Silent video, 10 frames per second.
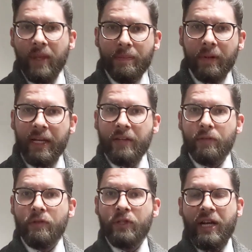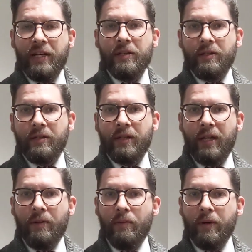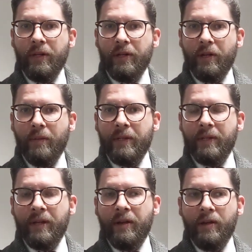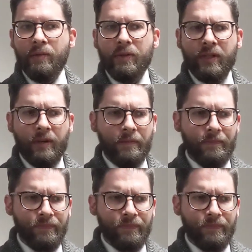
play through changes. One of the comments I heard was that